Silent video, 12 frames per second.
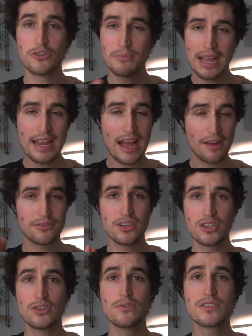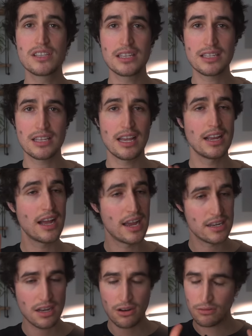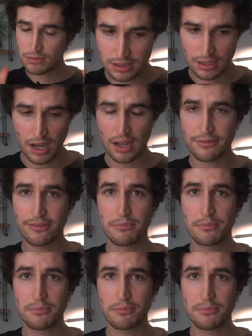you may have to use this thing, I know, God